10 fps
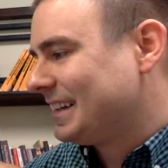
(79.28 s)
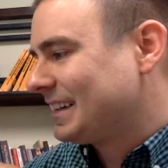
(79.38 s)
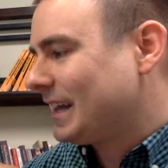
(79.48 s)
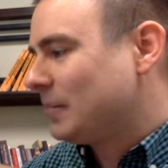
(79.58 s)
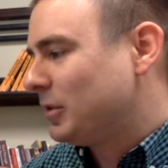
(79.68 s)

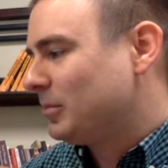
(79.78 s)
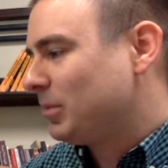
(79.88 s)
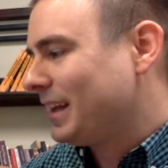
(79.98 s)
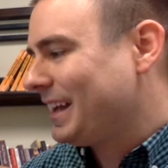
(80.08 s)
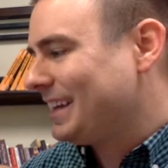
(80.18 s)
God put
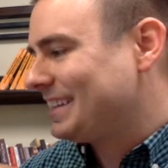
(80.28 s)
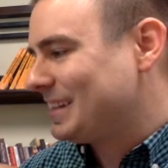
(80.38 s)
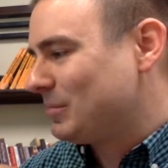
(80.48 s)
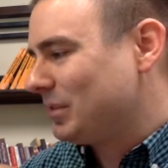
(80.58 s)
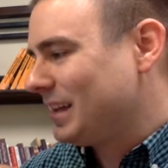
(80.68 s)
planets
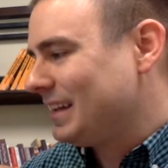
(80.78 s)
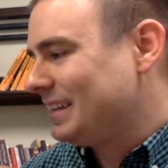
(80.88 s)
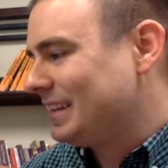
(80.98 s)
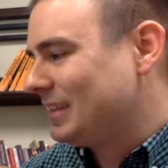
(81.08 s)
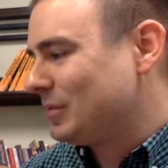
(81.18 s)
in
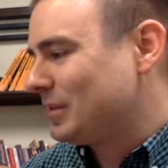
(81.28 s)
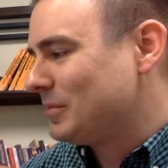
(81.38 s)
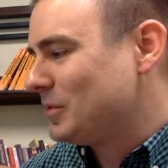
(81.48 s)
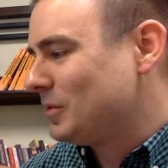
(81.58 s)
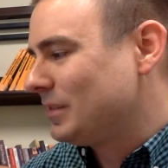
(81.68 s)
places with
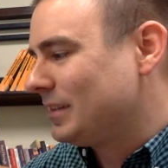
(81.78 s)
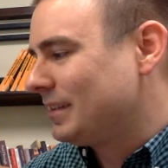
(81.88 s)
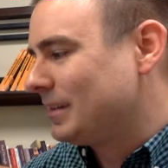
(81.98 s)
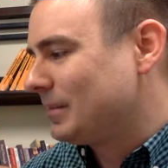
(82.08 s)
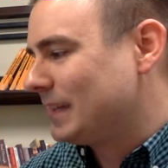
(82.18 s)
moons in
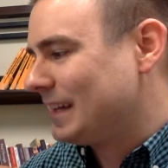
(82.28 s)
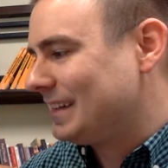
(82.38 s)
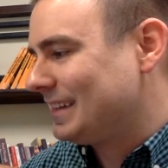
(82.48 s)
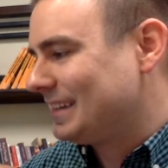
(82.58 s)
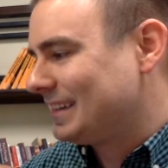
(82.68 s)
some
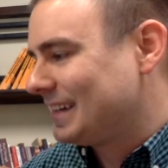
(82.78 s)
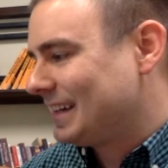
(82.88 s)
cases,